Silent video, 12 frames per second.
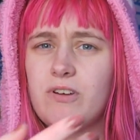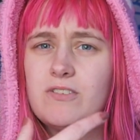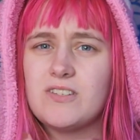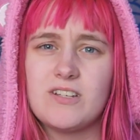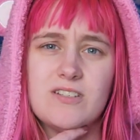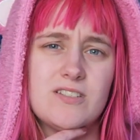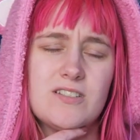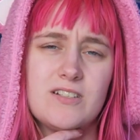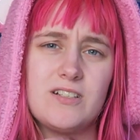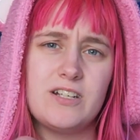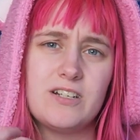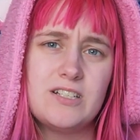And I was like, is this
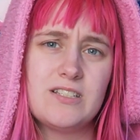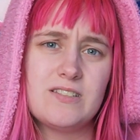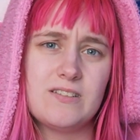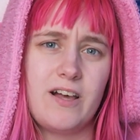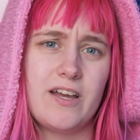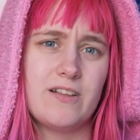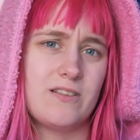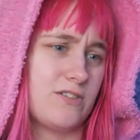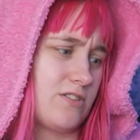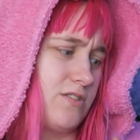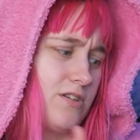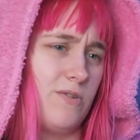clearance? Like,
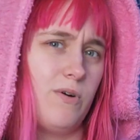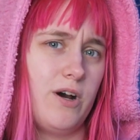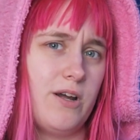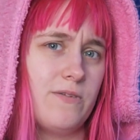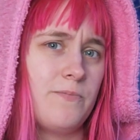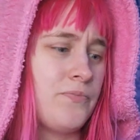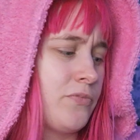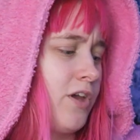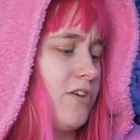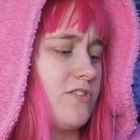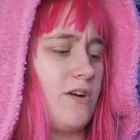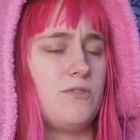there's only one.
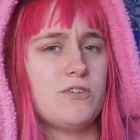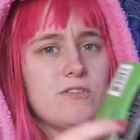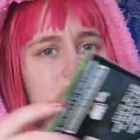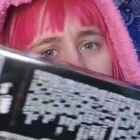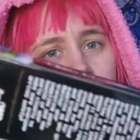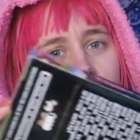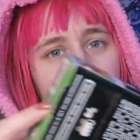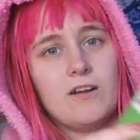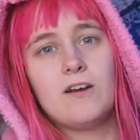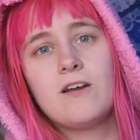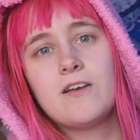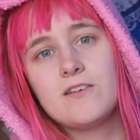So I went over to the
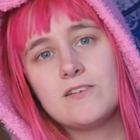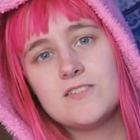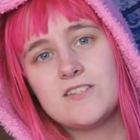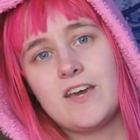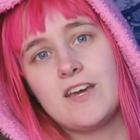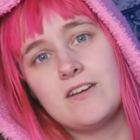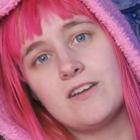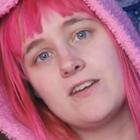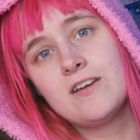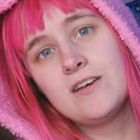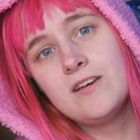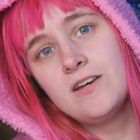scanner, scanned
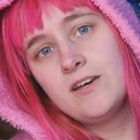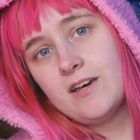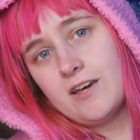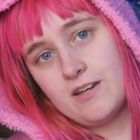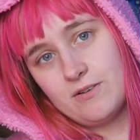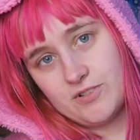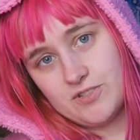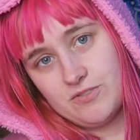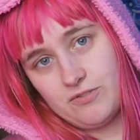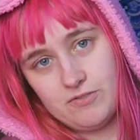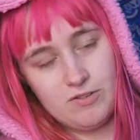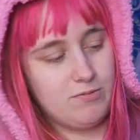it, and it was
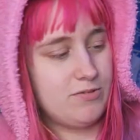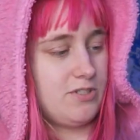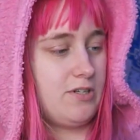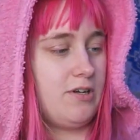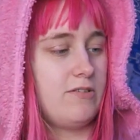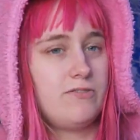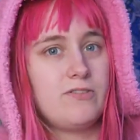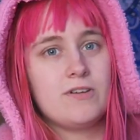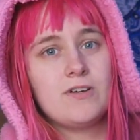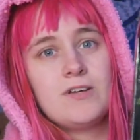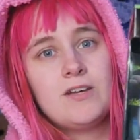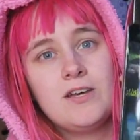50% off.
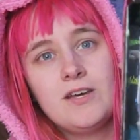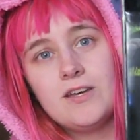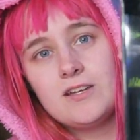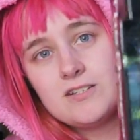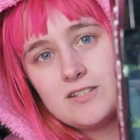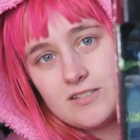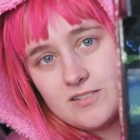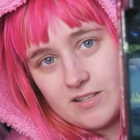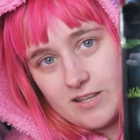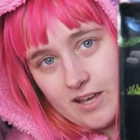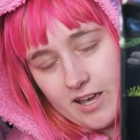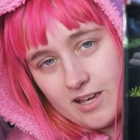It is
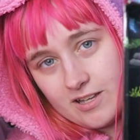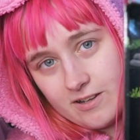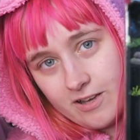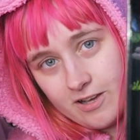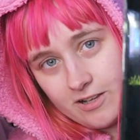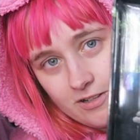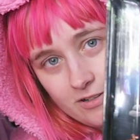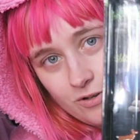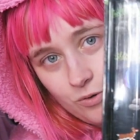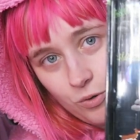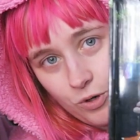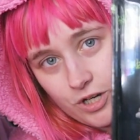the
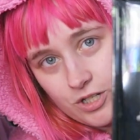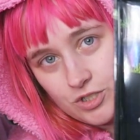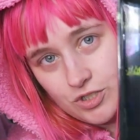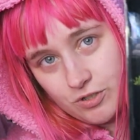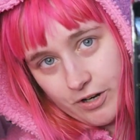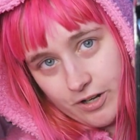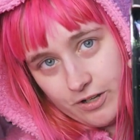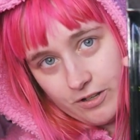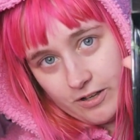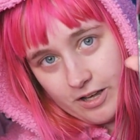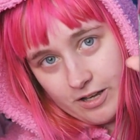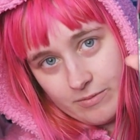handheld Oregon
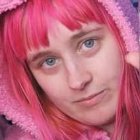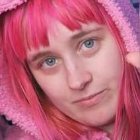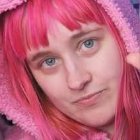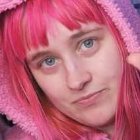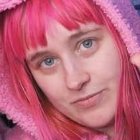Trail game.